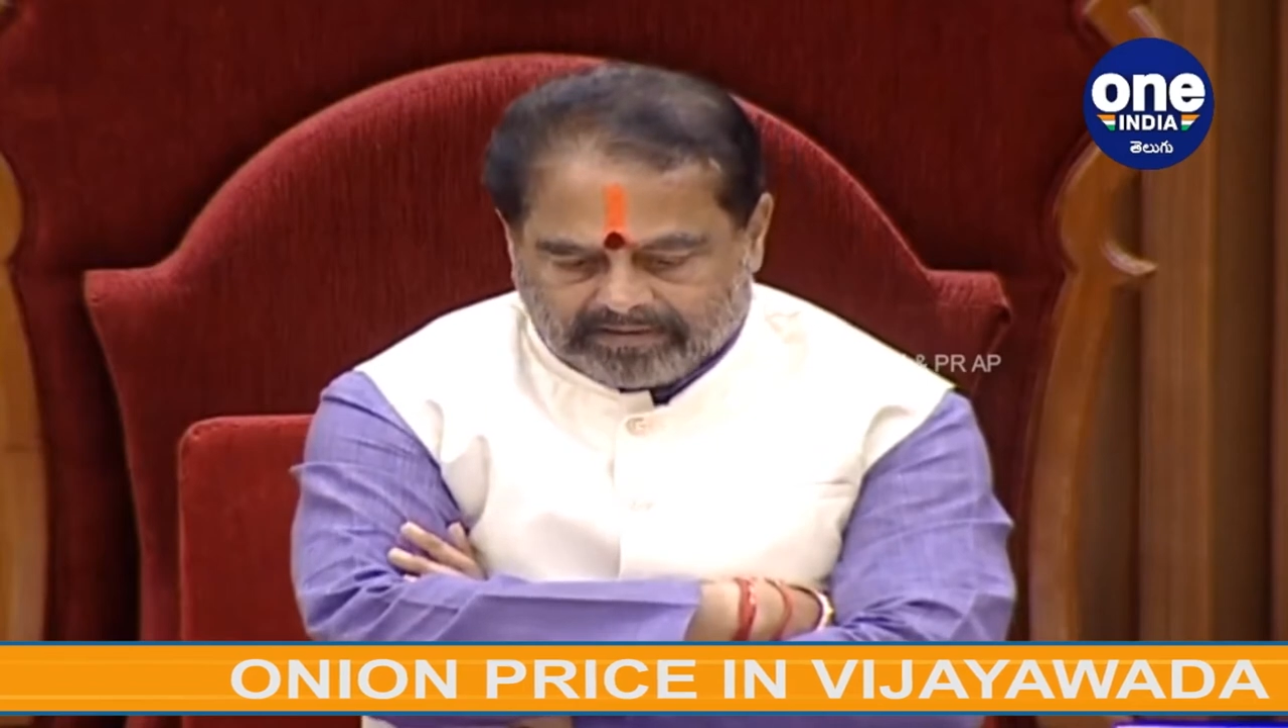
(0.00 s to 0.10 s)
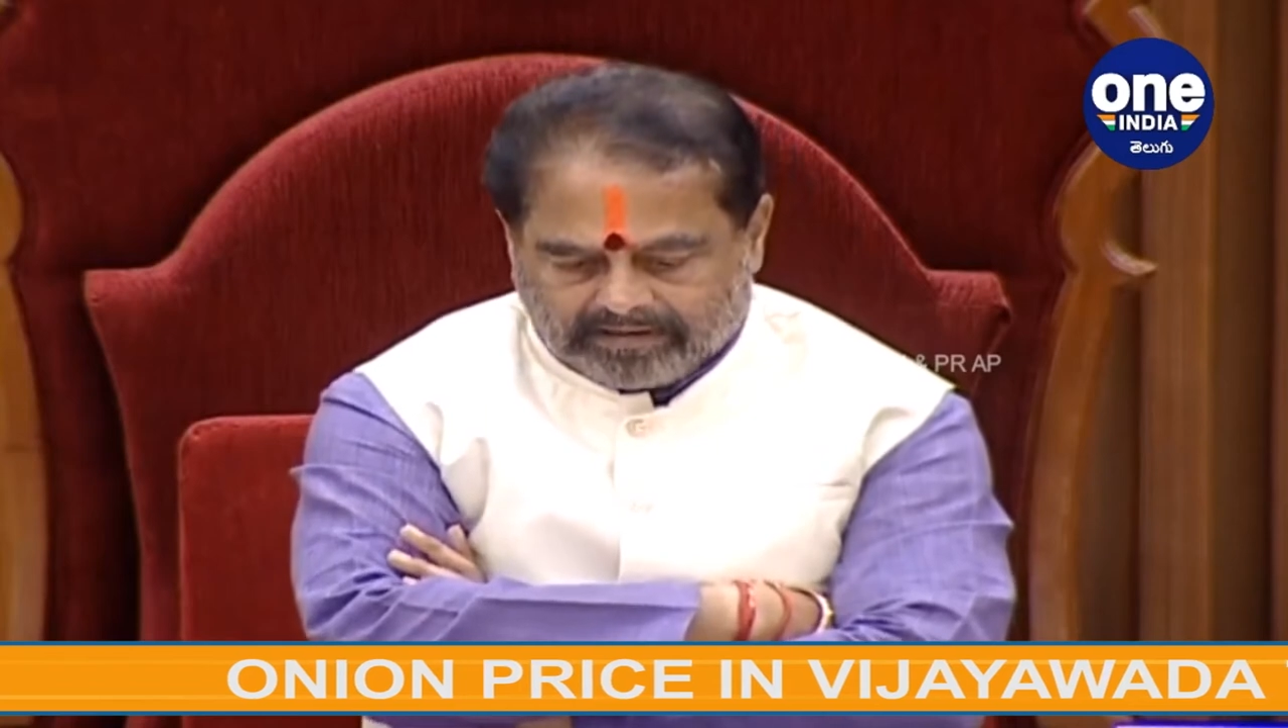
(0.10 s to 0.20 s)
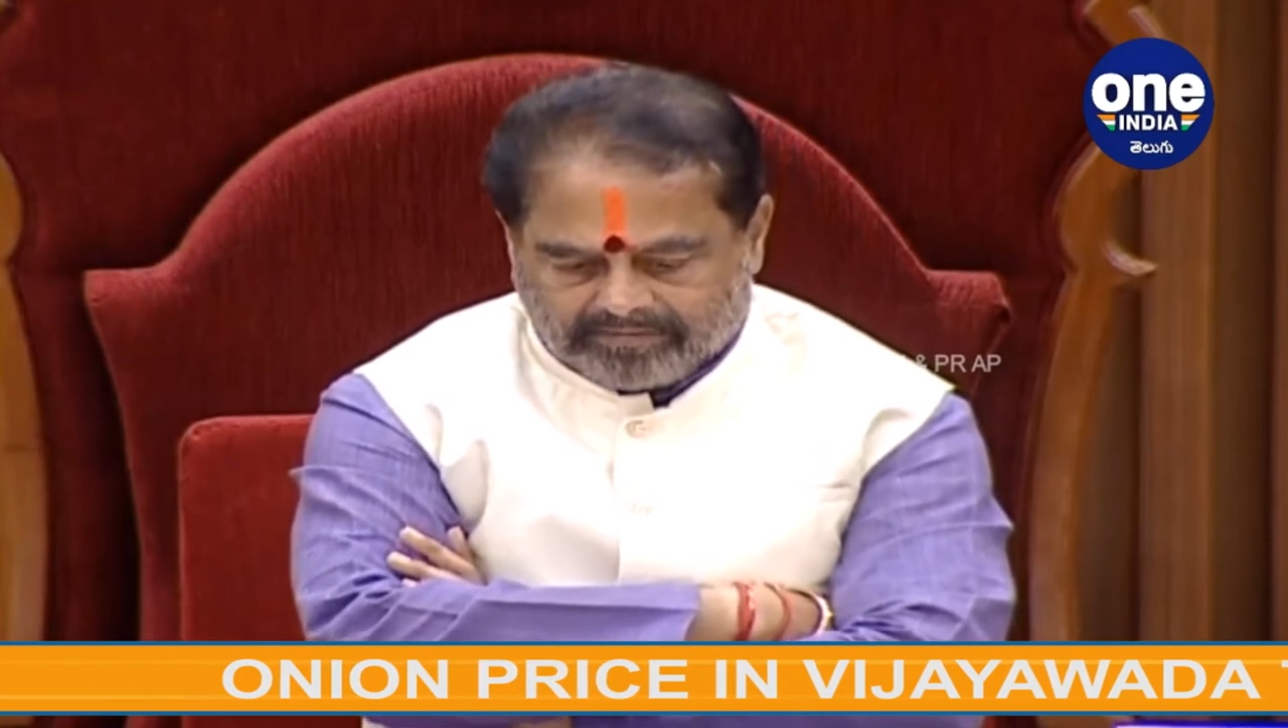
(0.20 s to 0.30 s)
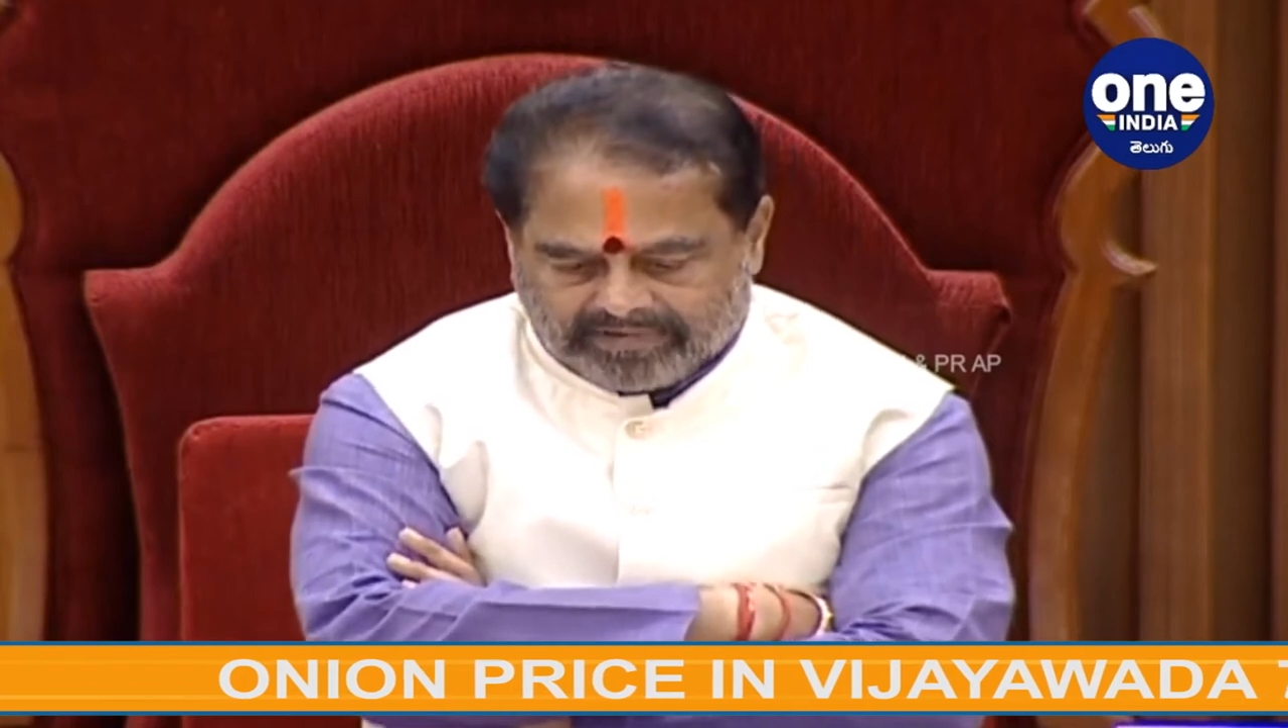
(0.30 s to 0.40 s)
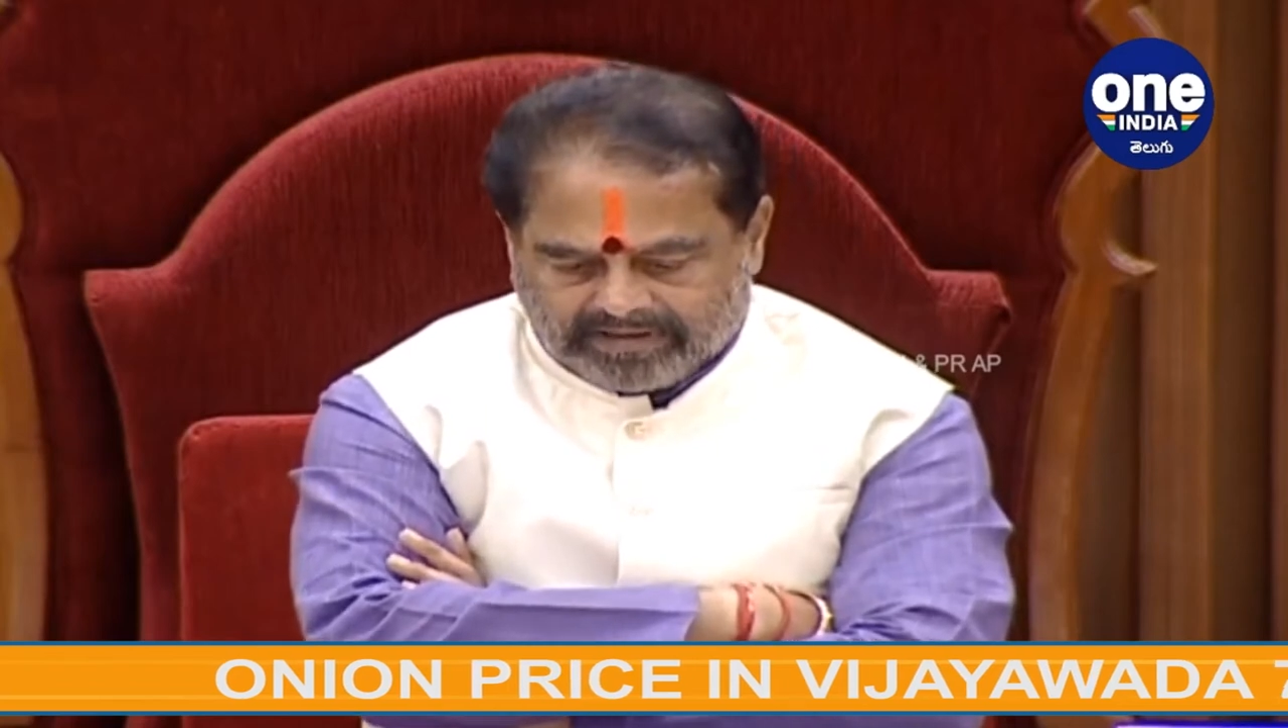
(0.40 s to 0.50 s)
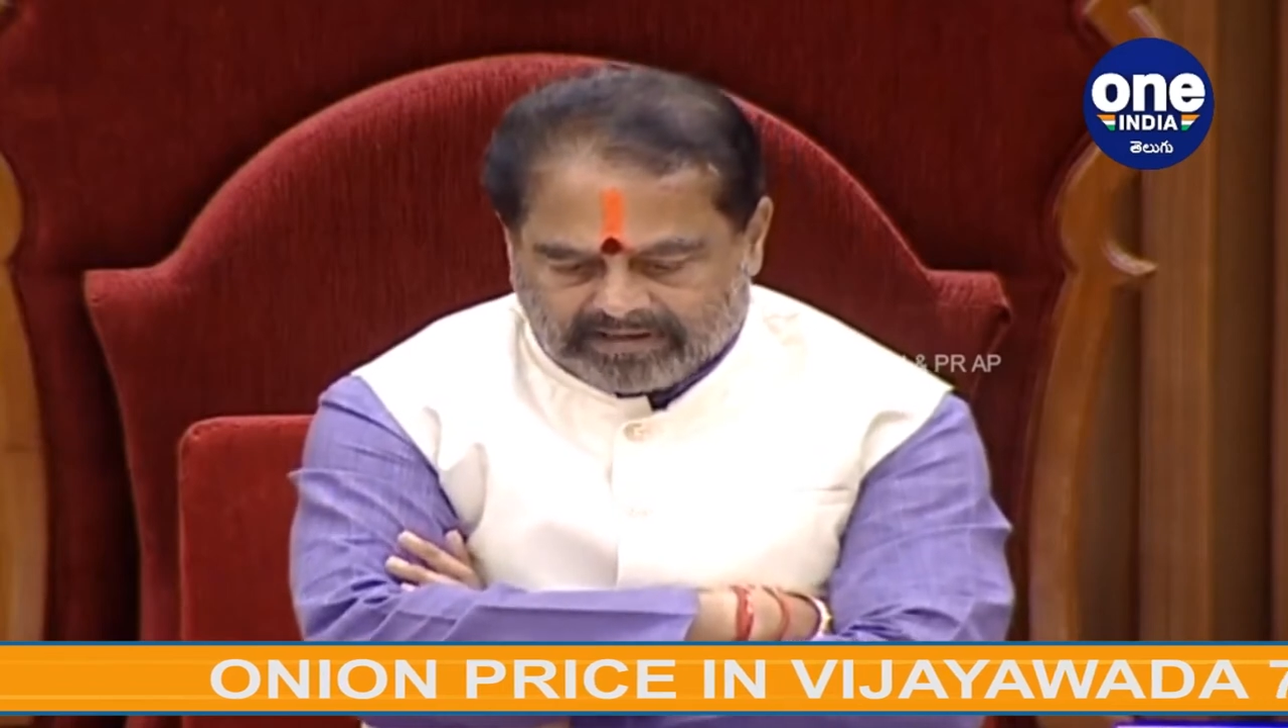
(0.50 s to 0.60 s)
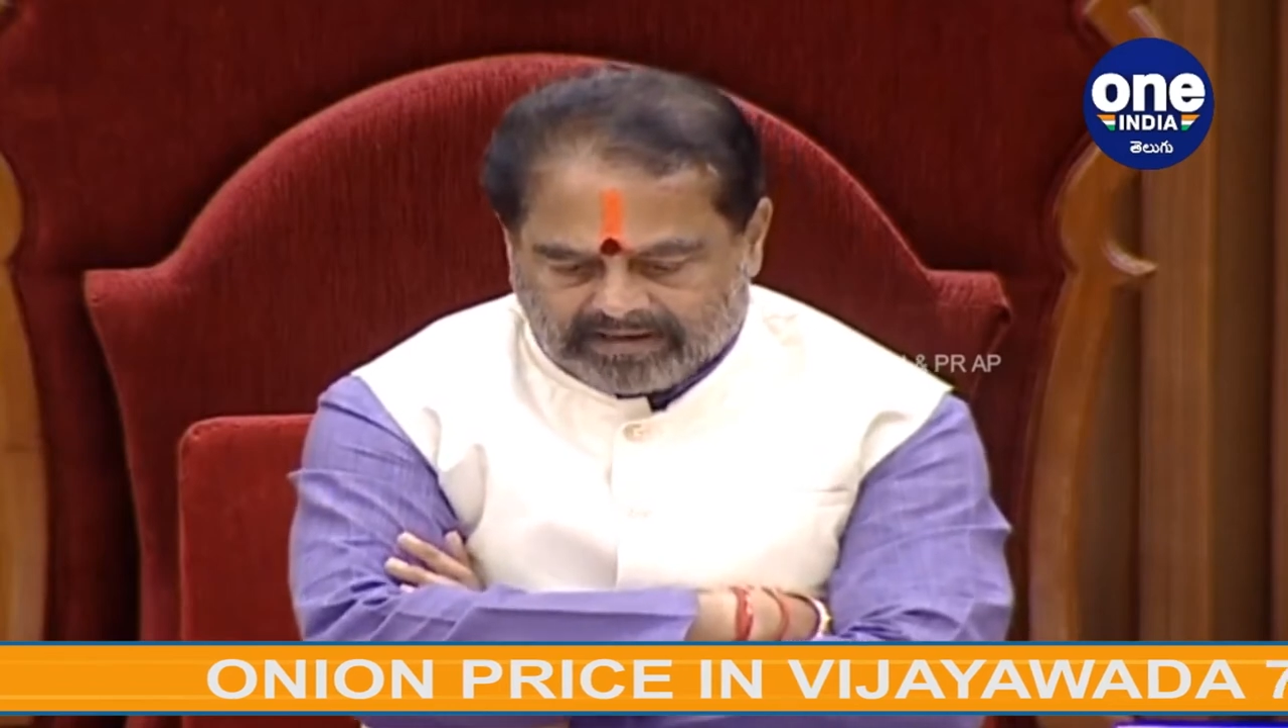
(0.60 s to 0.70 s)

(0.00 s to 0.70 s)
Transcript: Criminal